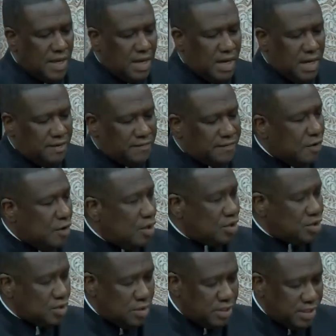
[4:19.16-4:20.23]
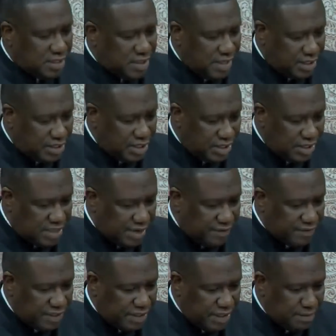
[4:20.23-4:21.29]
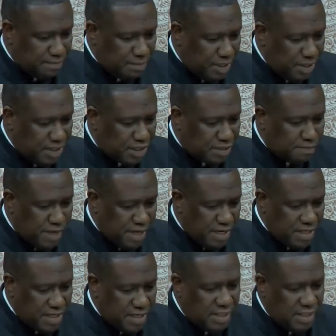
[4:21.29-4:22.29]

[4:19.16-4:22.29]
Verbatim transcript: and of course on the section 17 monies paid